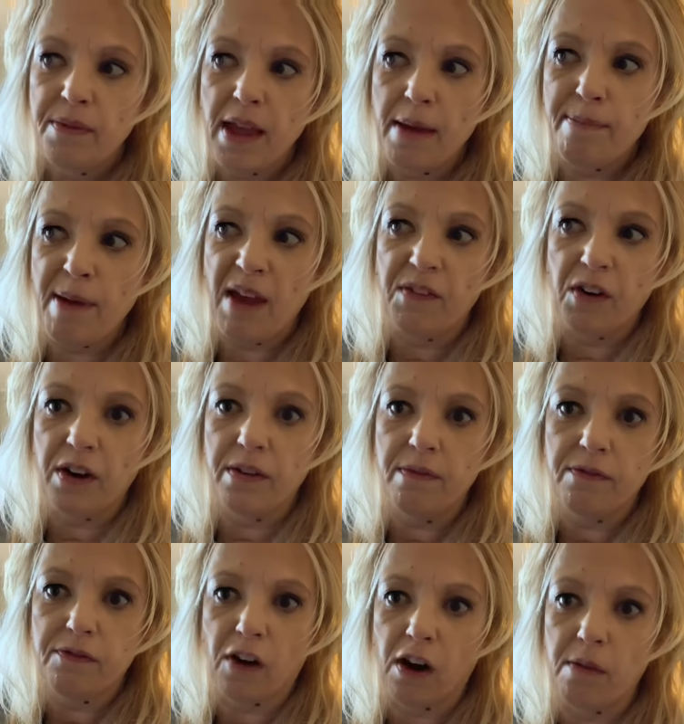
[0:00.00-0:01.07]
and pay for,
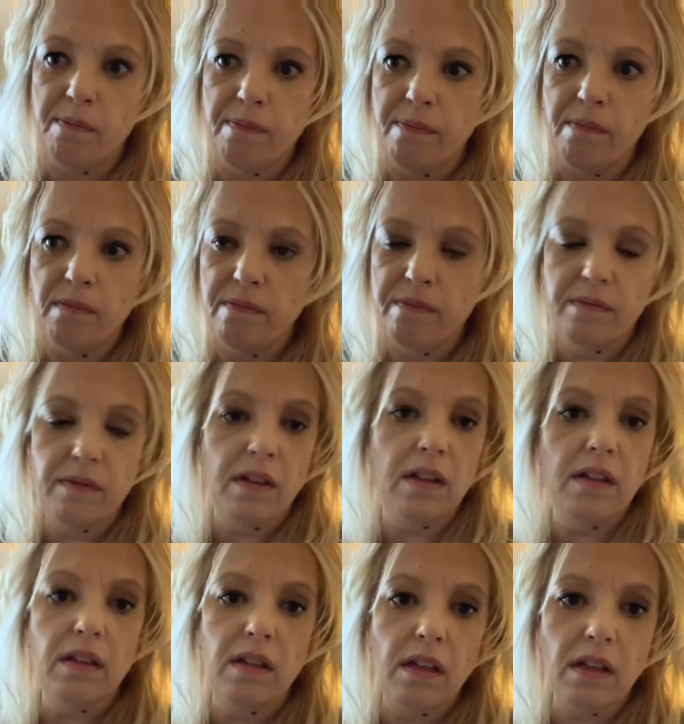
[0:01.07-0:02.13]
for
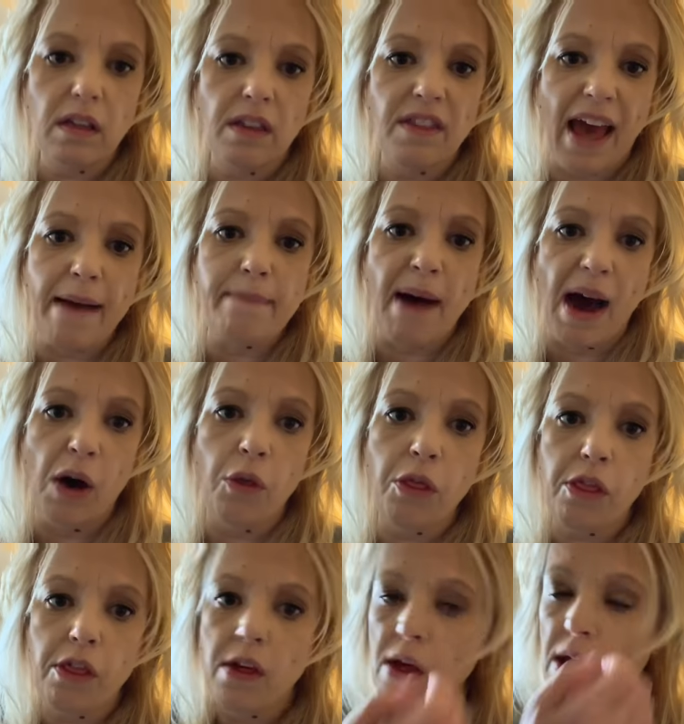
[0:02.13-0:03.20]
that
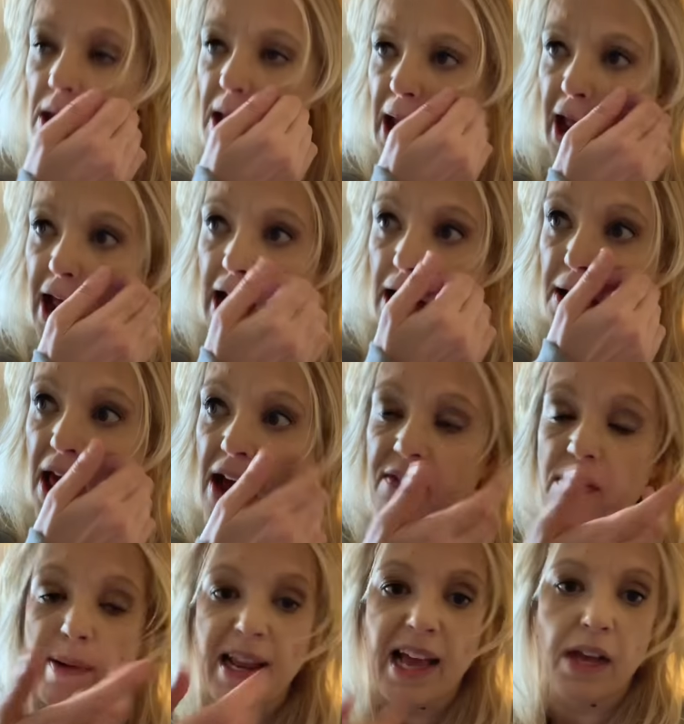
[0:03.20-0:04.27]
mouth and
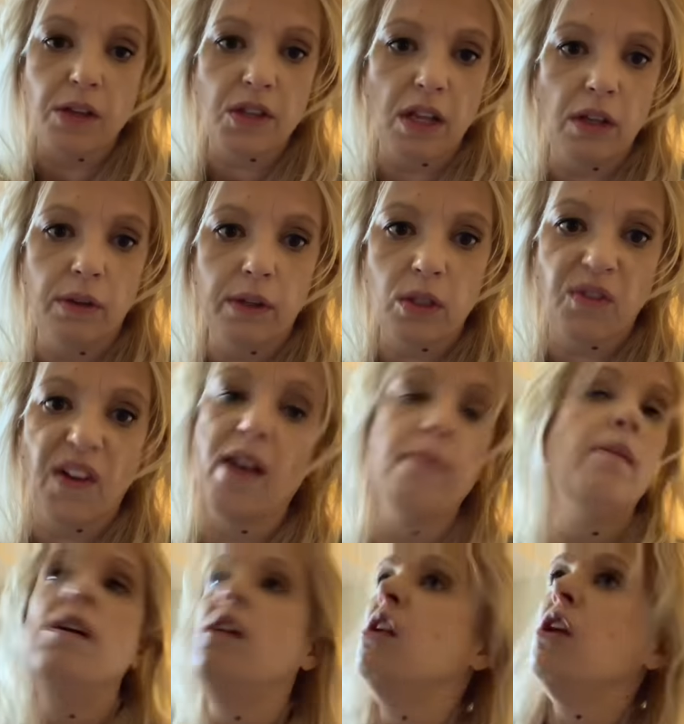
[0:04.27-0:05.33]
everybody else at Lucasfilm?
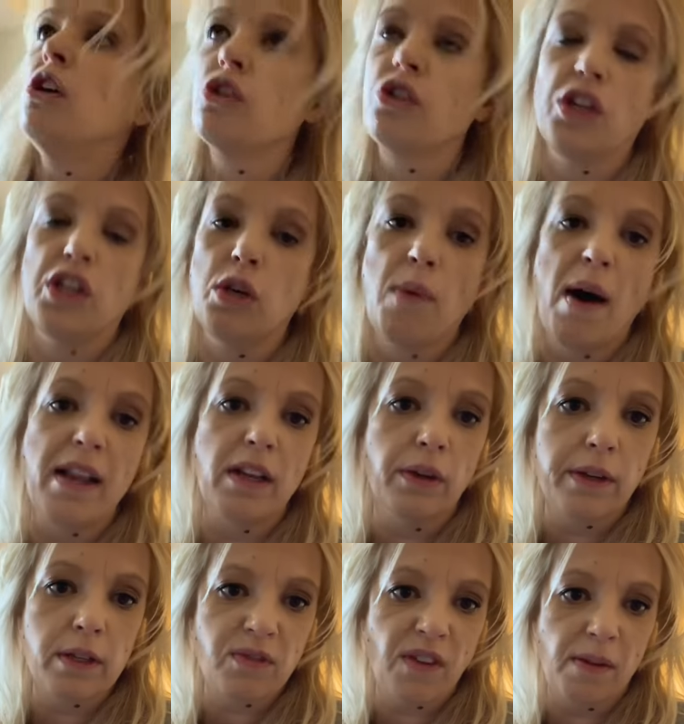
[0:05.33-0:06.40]
Do you want
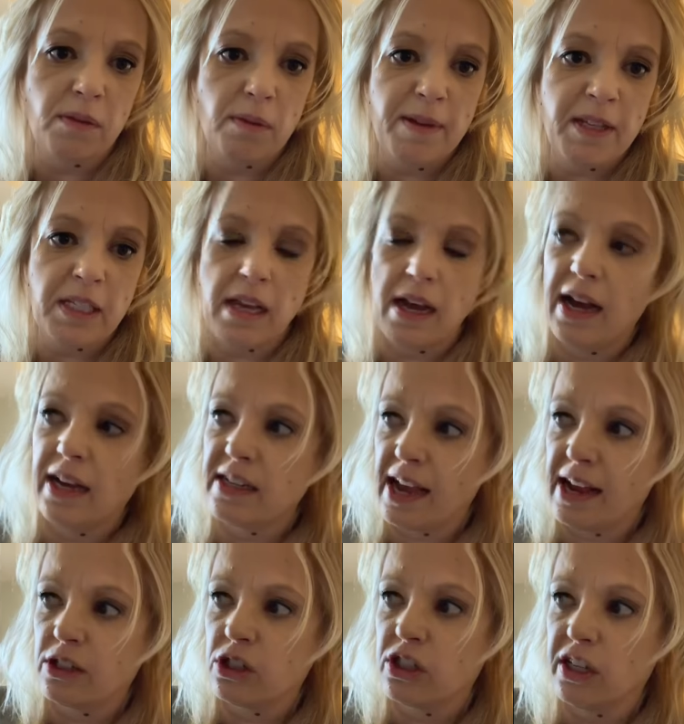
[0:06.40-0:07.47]
Lucasfilm to be
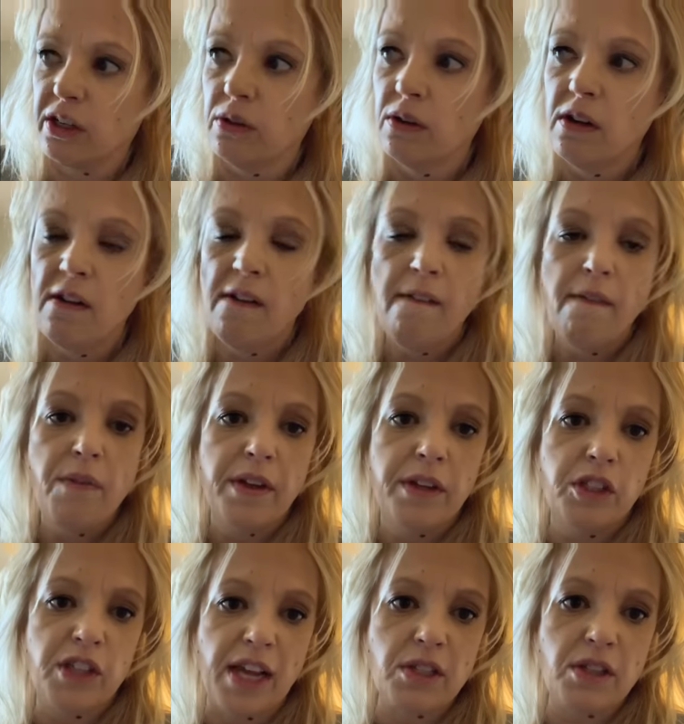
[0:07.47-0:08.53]
attached to
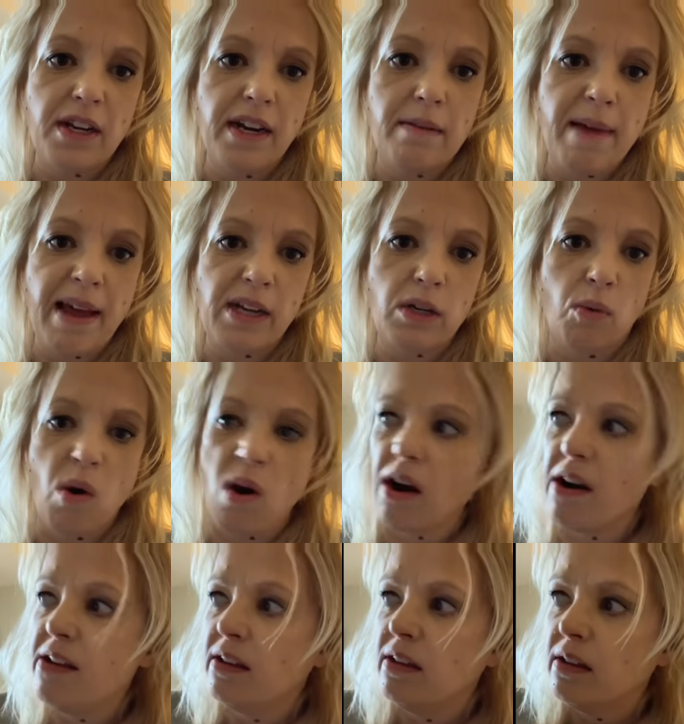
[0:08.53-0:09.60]
Jason and Amanda
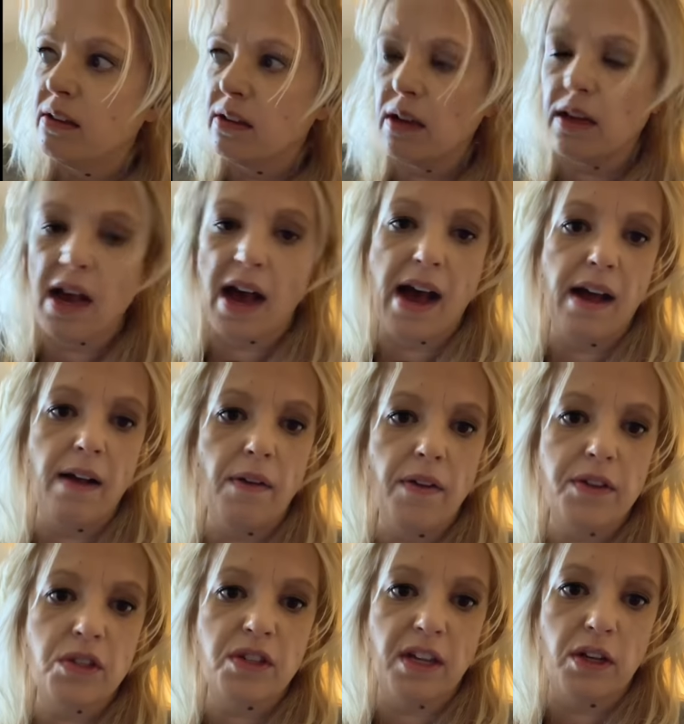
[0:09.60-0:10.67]
Ward, uh,
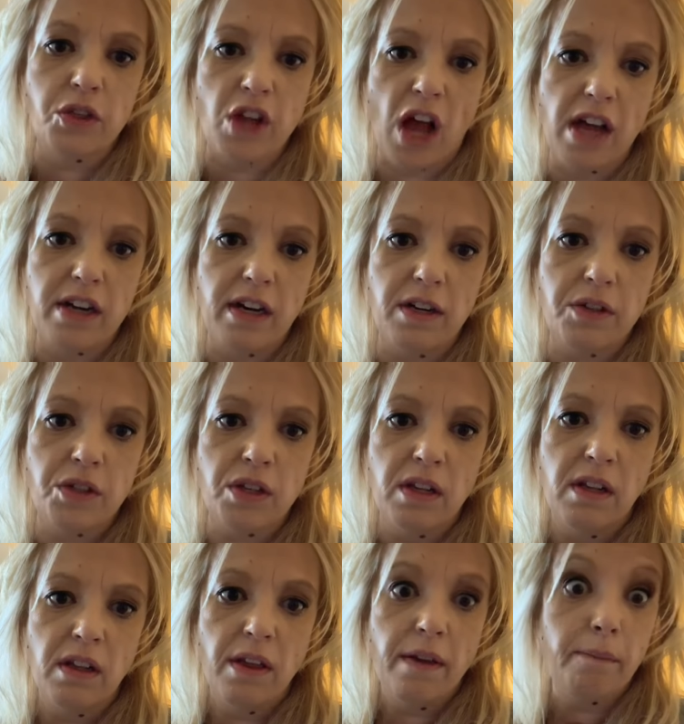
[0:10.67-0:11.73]
Steele Saunders,
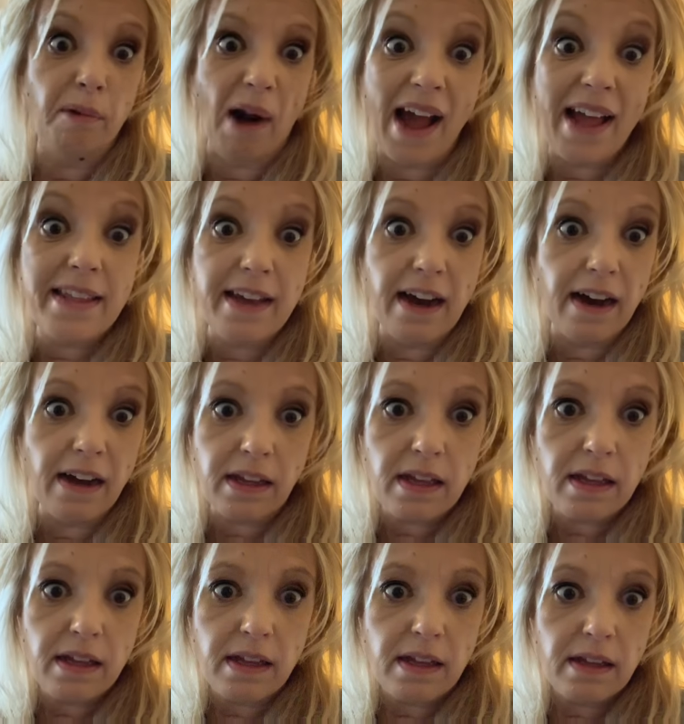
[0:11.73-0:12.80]
Brian Young,